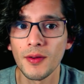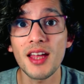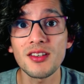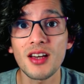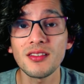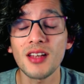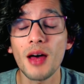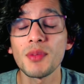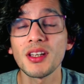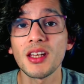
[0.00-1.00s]
and just
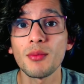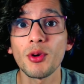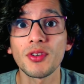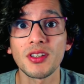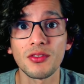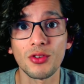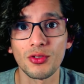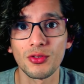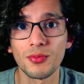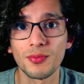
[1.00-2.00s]
update the name of the
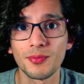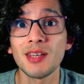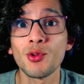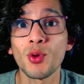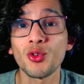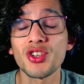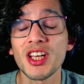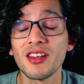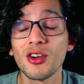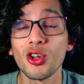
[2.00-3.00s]
sensors. If you want to
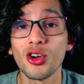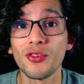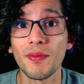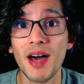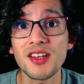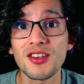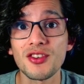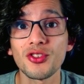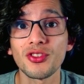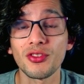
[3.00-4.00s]
change the color of the badge,
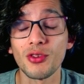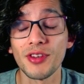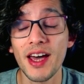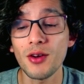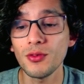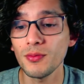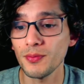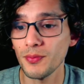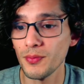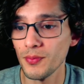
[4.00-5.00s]
just scroll down
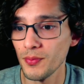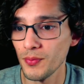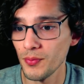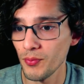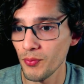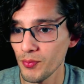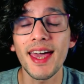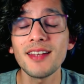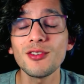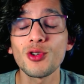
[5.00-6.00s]

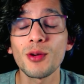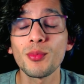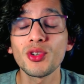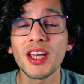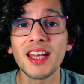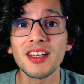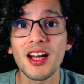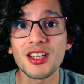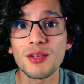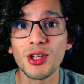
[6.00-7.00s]
and you can put any
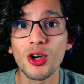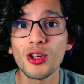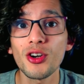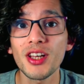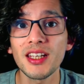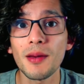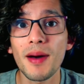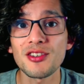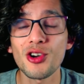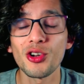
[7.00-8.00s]
RGB color in the
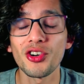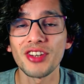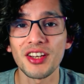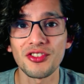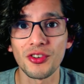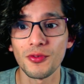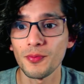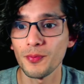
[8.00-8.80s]
badge color section.